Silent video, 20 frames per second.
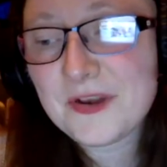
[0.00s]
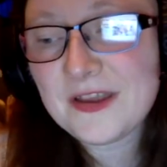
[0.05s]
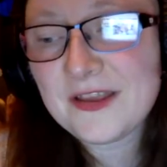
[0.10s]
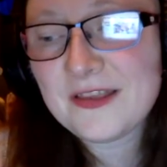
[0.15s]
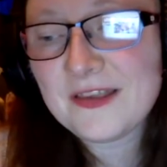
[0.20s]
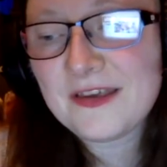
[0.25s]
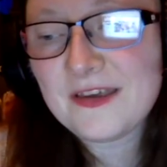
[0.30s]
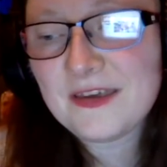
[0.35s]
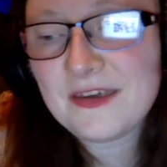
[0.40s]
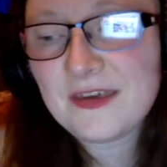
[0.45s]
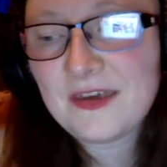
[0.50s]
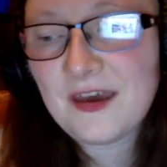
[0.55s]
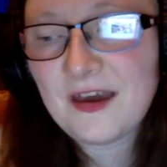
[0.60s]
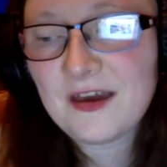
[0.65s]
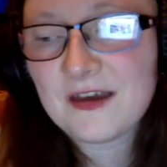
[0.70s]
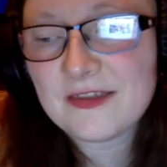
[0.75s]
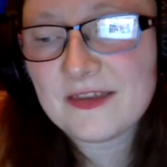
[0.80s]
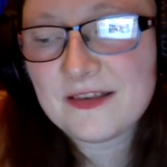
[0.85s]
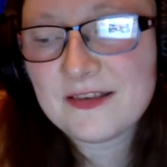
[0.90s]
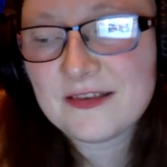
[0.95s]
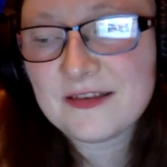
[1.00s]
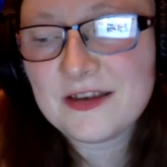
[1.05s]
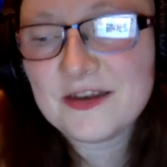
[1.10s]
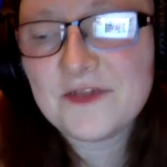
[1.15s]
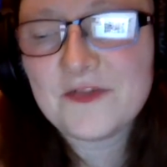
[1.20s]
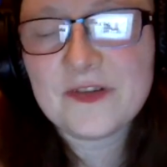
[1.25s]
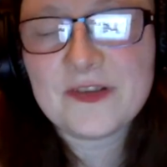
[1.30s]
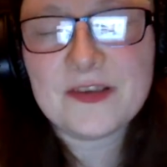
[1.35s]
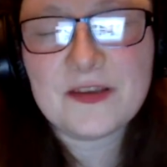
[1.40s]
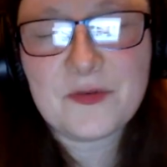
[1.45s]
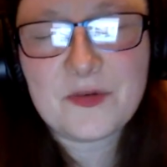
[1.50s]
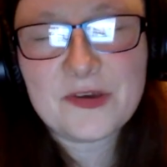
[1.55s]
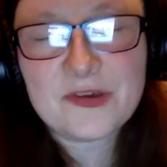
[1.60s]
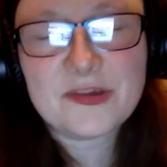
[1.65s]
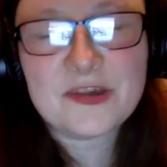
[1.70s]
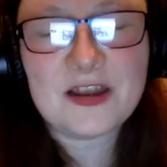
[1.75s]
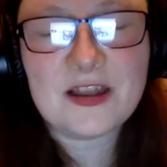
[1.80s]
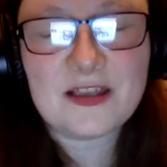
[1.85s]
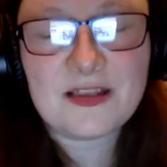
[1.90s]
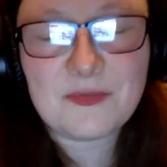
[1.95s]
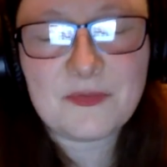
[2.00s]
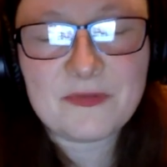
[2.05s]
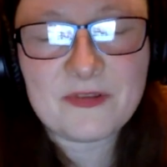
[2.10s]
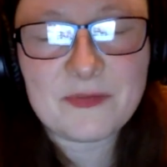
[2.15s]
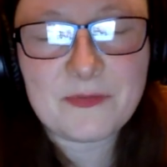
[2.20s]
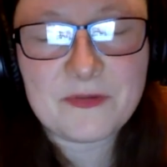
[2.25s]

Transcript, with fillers: but i think yeah that's an interesting question i suppose